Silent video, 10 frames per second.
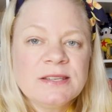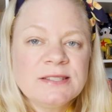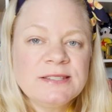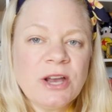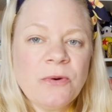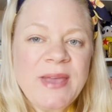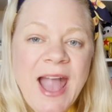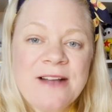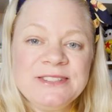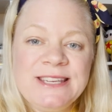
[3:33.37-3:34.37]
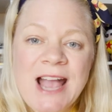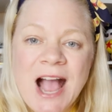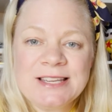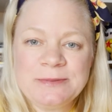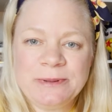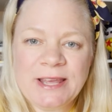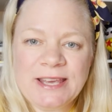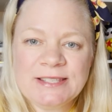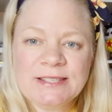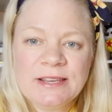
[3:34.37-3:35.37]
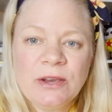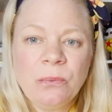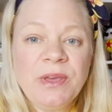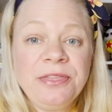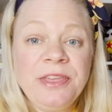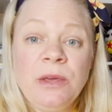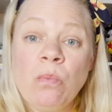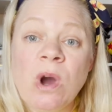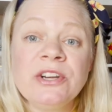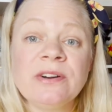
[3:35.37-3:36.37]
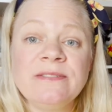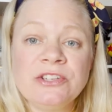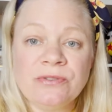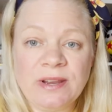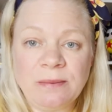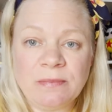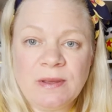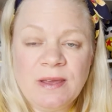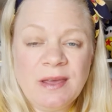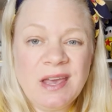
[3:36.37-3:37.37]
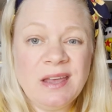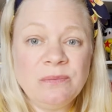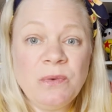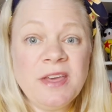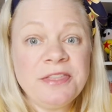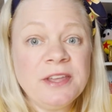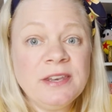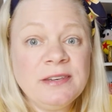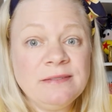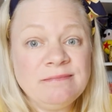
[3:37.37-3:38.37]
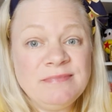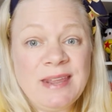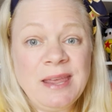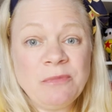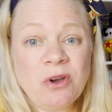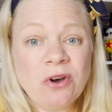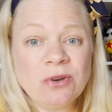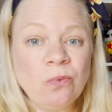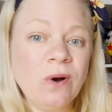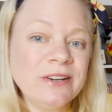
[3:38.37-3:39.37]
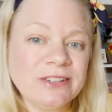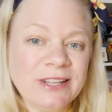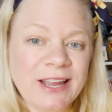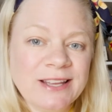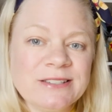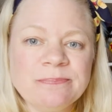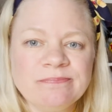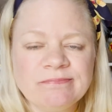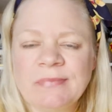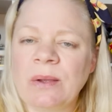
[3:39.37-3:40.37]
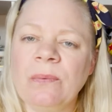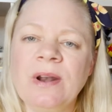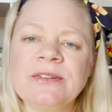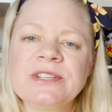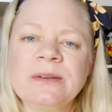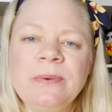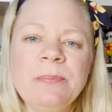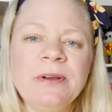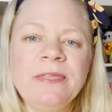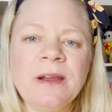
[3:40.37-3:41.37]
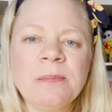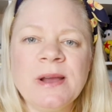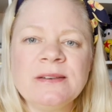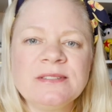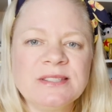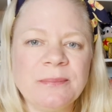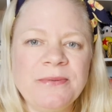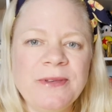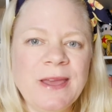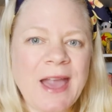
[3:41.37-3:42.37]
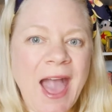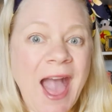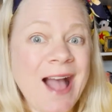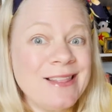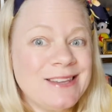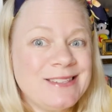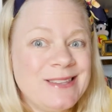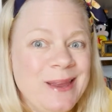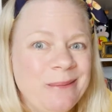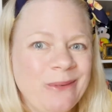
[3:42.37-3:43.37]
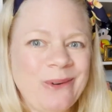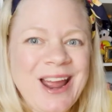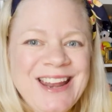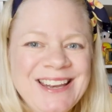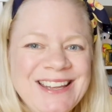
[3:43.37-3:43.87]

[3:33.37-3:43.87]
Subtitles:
So we have Tiana's Place with the wonder of a dream. And with a name called Wonderland, what else could we put there but something Alice themed, right?